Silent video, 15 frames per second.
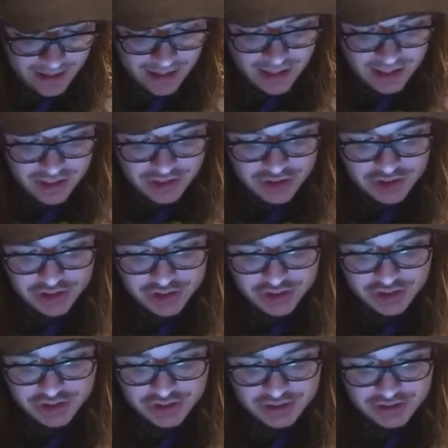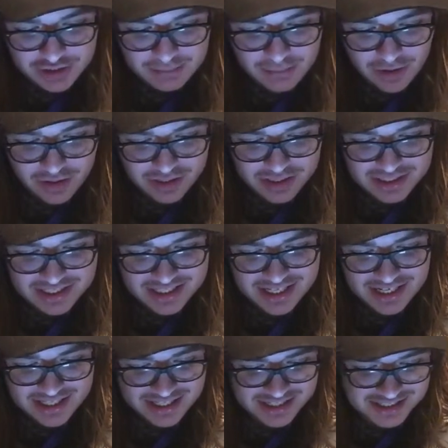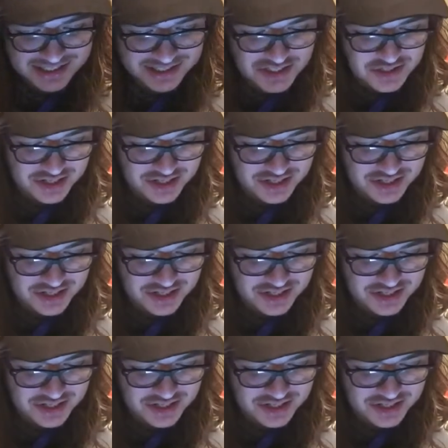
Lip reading: Shh, Mark said as he started